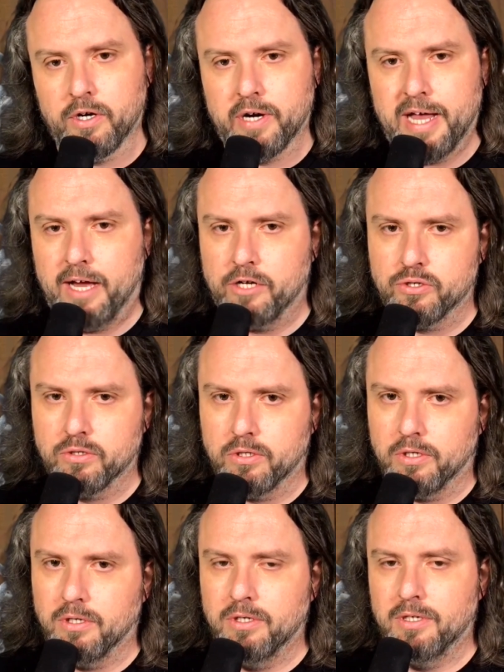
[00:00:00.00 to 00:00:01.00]

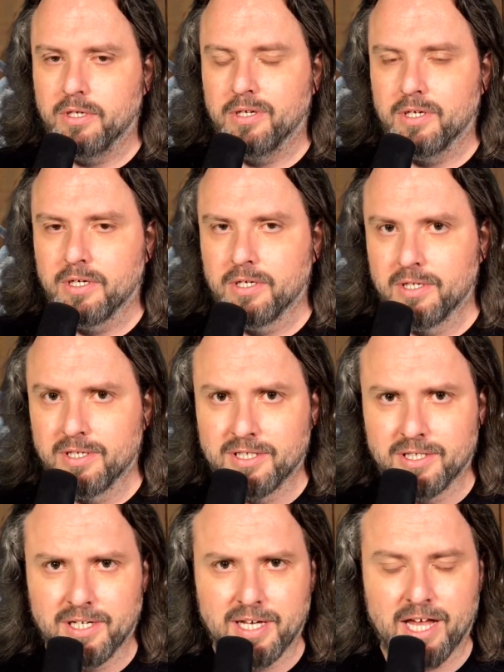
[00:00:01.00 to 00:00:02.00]
natural
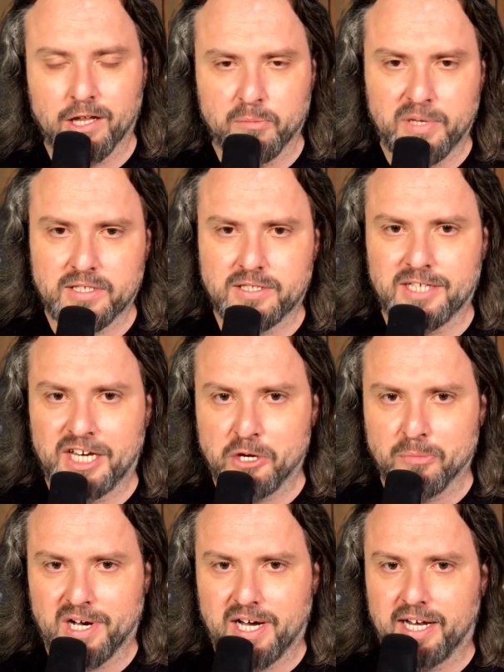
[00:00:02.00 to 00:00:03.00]
elements in
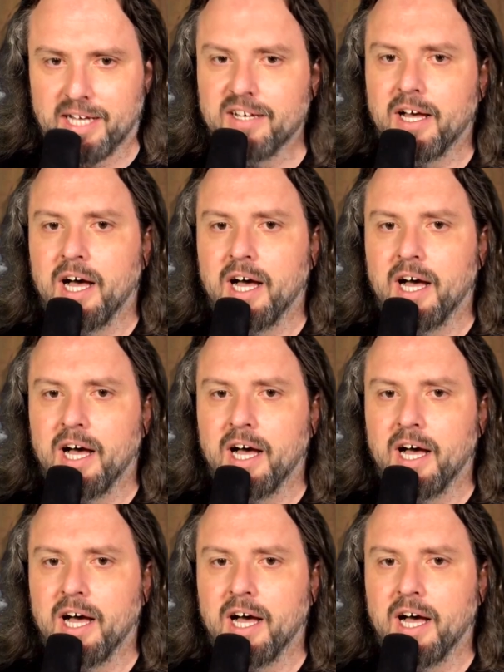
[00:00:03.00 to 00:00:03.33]
your body.